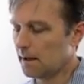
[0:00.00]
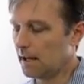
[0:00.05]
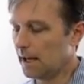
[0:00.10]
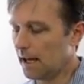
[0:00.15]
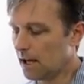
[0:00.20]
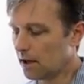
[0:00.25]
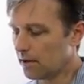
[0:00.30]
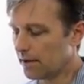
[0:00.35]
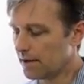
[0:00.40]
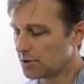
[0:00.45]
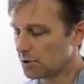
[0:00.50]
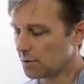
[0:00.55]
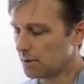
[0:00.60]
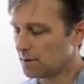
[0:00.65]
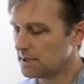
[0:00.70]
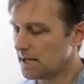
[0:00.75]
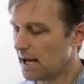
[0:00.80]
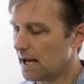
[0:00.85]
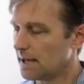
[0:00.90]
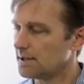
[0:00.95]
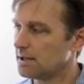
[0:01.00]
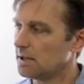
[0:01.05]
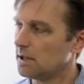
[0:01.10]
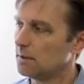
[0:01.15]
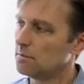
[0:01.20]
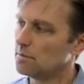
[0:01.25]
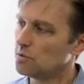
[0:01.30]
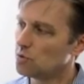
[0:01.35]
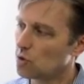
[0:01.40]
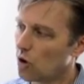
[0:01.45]
increase your
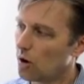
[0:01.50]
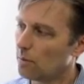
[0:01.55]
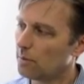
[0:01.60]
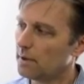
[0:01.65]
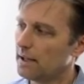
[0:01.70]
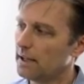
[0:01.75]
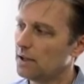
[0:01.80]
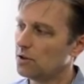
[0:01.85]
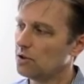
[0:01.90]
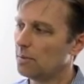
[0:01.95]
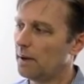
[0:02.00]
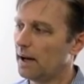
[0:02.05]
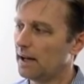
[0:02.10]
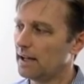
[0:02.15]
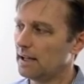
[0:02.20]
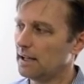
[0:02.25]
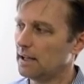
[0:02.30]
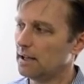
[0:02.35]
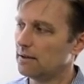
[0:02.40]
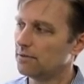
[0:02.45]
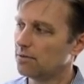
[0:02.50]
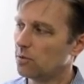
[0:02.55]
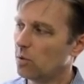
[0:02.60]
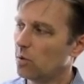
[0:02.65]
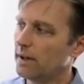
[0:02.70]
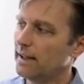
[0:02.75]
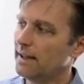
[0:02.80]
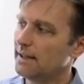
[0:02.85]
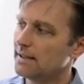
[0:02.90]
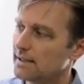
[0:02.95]
potassium. Normally in your body you need
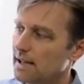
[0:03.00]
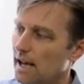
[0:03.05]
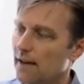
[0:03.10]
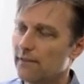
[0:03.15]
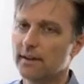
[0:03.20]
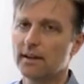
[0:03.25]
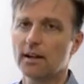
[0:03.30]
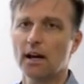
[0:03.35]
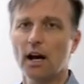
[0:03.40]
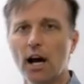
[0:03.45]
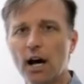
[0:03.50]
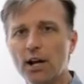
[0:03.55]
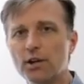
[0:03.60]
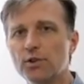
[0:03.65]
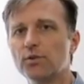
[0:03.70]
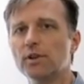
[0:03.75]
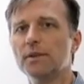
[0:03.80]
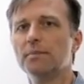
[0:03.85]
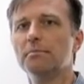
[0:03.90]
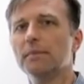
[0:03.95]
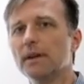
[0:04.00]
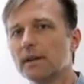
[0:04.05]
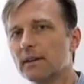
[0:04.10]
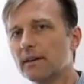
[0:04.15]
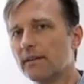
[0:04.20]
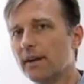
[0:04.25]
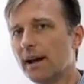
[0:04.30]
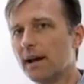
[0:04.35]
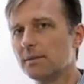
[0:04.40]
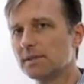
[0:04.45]
4,700
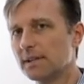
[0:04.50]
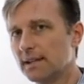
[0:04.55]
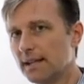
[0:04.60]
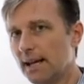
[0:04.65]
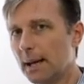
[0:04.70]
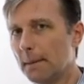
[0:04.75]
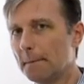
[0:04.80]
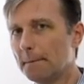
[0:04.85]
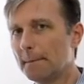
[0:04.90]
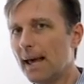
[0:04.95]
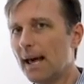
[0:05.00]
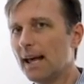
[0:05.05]
milligrams a day.